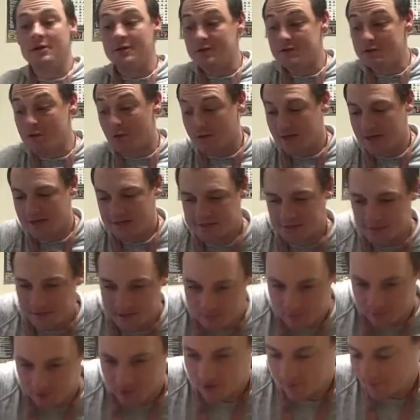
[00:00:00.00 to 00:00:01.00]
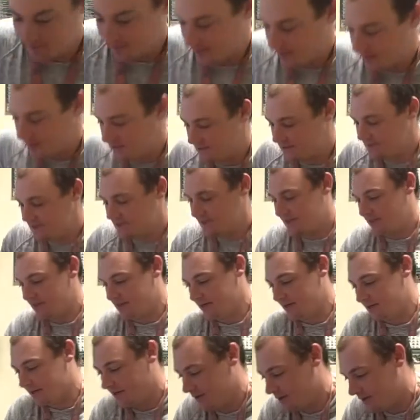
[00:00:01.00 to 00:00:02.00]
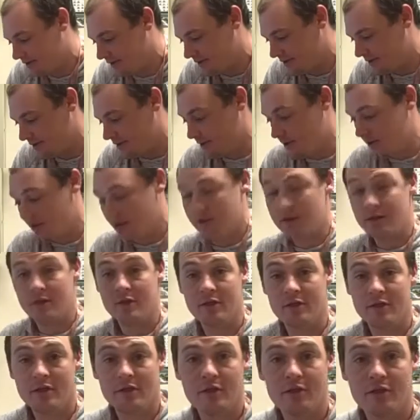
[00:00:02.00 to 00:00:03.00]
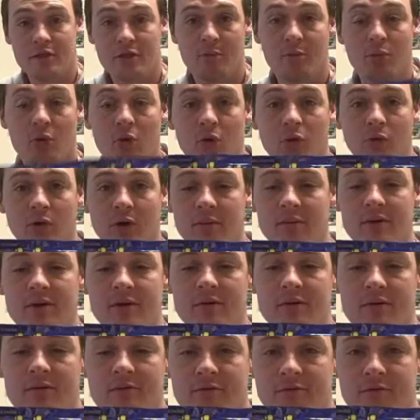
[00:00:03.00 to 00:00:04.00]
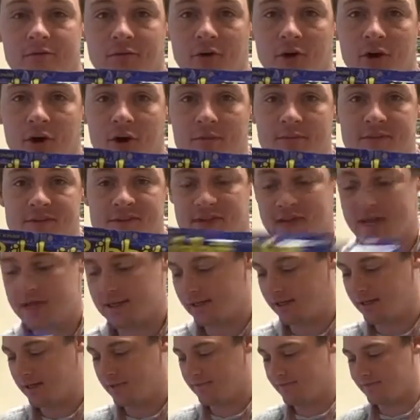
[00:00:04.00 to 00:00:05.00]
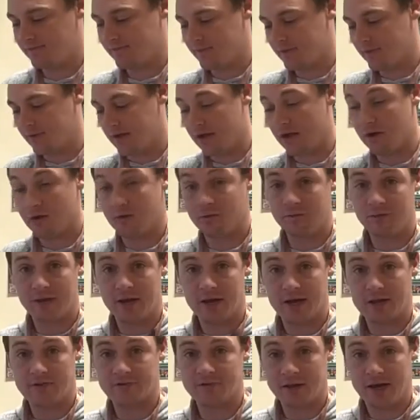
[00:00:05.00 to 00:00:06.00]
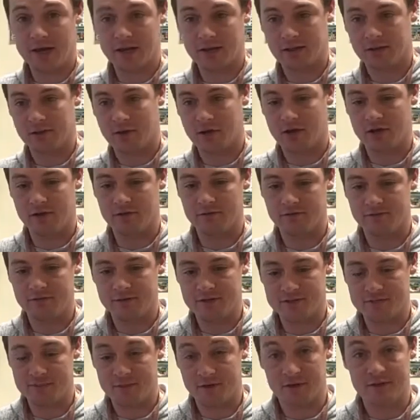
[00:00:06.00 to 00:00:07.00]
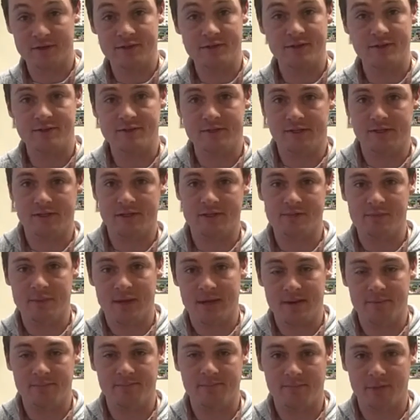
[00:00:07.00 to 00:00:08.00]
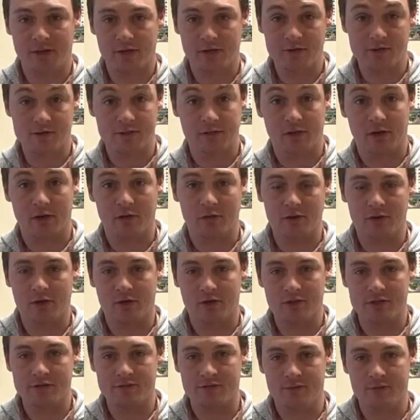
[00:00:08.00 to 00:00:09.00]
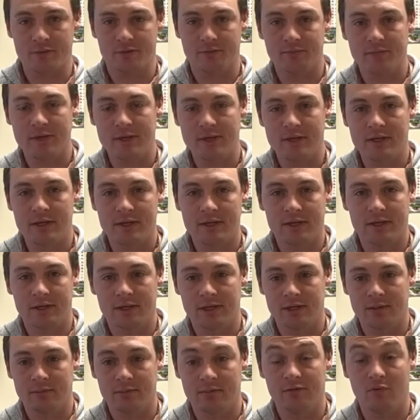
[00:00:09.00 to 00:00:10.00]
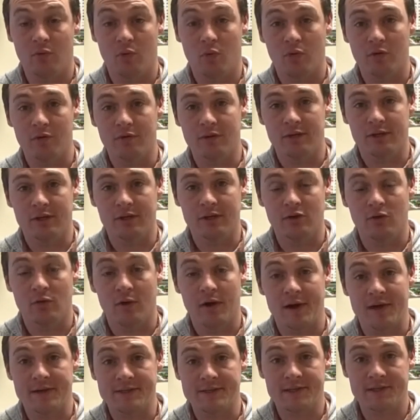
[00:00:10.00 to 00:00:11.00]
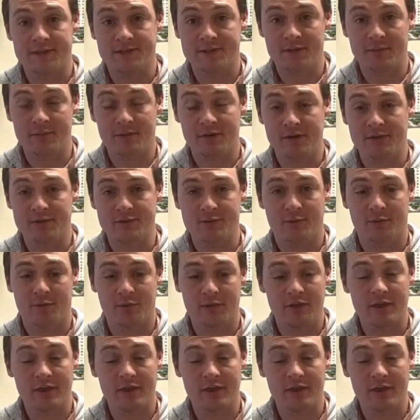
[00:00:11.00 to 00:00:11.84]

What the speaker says: So our next item up is the bull ribbit from Stanley. Now, I've got a lot of experience using this bait. I used a lot on Gunnersville before the grass gets up and gets real